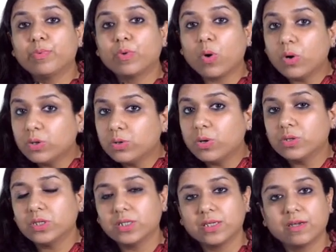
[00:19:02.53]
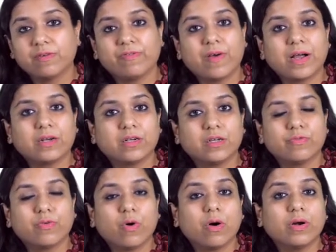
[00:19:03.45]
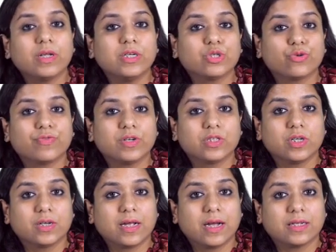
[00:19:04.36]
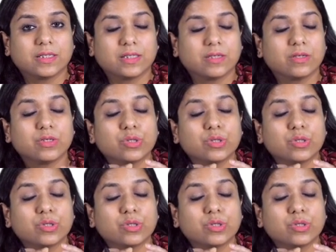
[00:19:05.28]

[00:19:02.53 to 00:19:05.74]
prognostic factor for esophageal cancer?